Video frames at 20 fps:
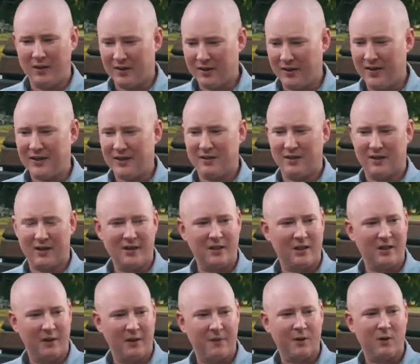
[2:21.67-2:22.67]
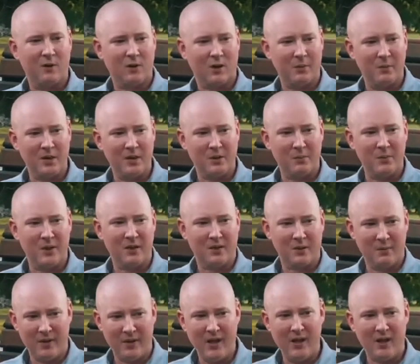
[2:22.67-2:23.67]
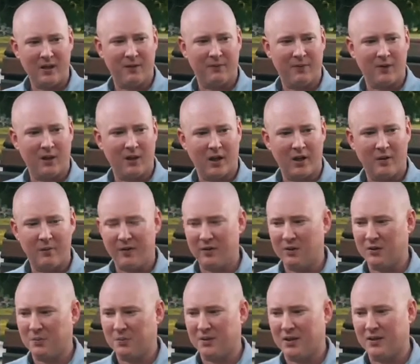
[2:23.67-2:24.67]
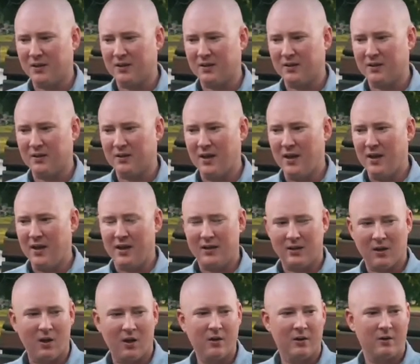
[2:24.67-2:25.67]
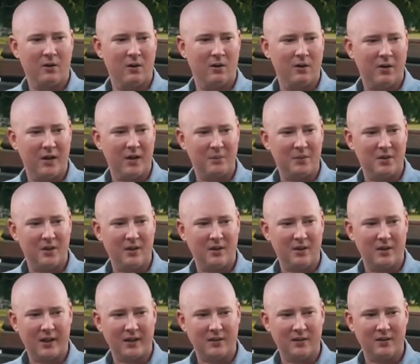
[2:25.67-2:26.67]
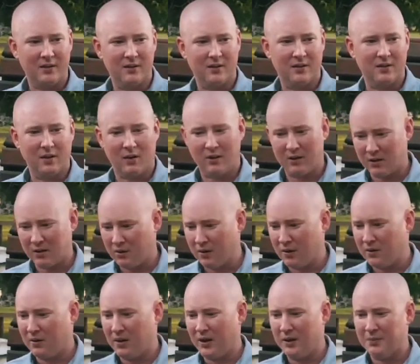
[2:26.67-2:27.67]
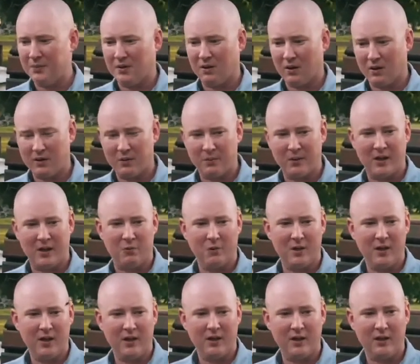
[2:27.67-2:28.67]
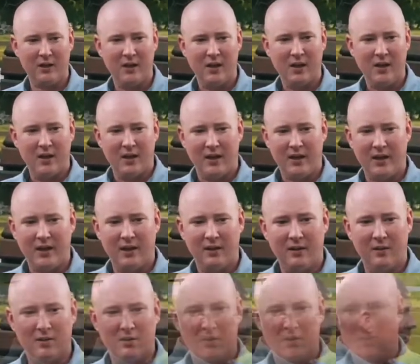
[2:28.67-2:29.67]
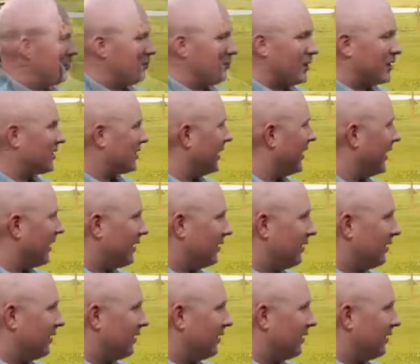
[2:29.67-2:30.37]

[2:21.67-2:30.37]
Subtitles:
that's a difficult commitment to make for a lot of folks because it's hard to grow grapes here in Texas. It's hard to grow grapes, hard to make wine, and much like